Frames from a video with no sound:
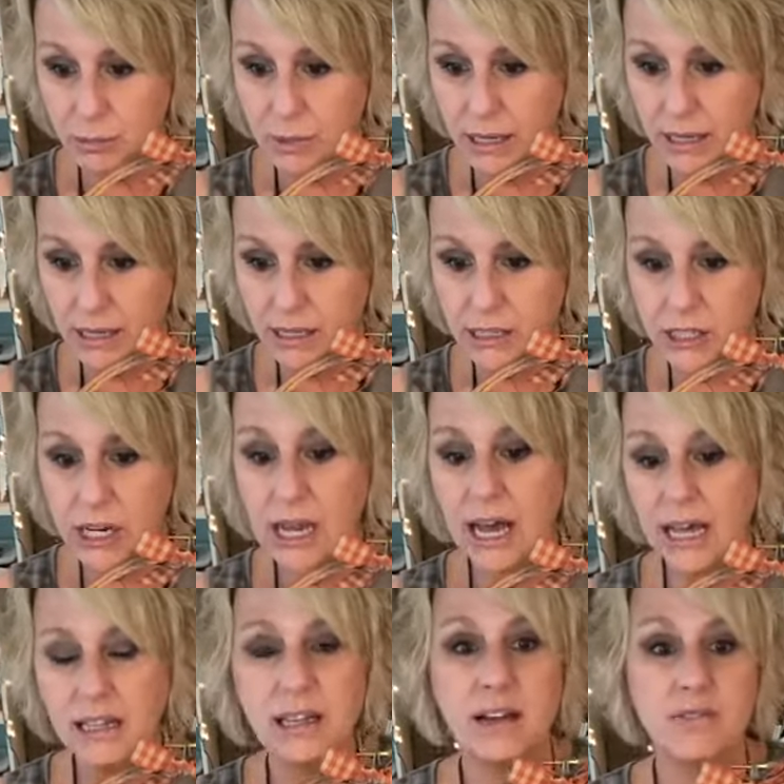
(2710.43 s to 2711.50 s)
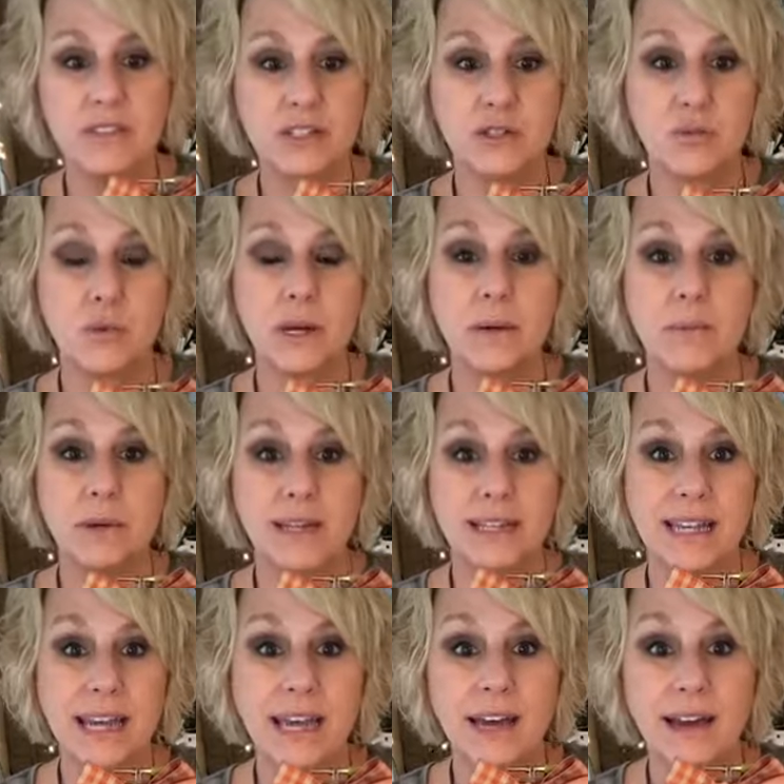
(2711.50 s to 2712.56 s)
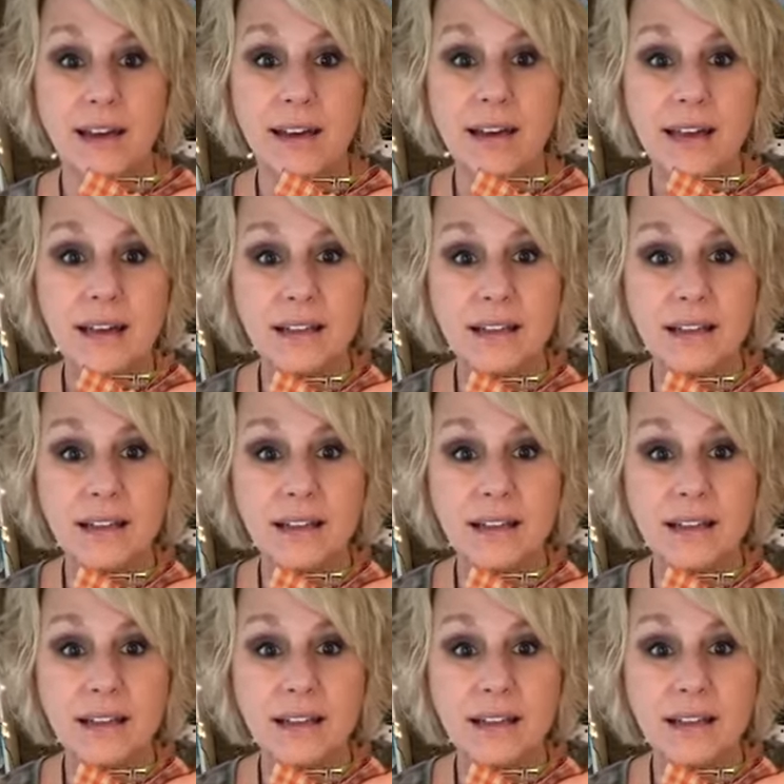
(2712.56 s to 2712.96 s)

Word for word: much. I love this ribbon, yeah.